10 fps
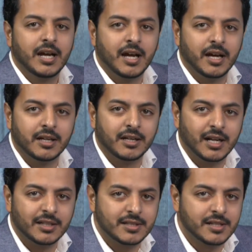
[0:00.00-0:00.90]
And
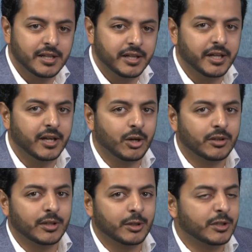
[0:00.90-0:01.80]
as all
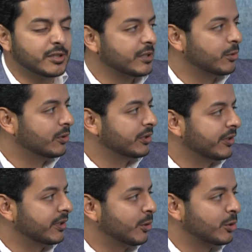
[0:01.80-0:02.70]
the learners enrolled on
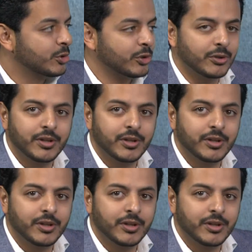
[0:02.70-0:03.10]
the course know,